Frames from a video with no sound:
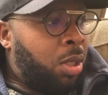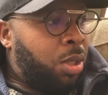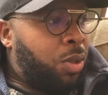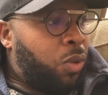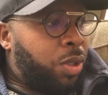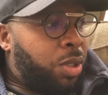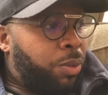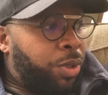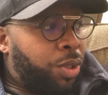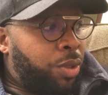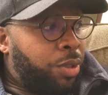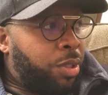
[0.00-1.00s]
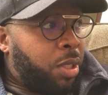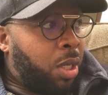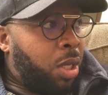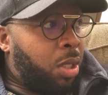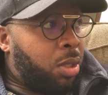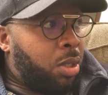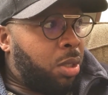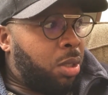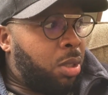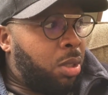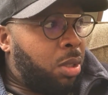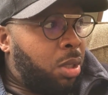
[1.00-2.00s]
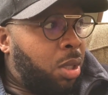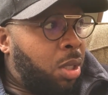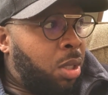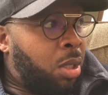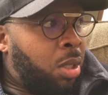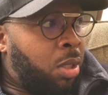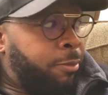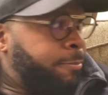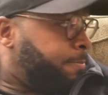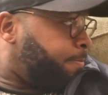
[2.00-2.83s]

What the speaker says: to its original state. And then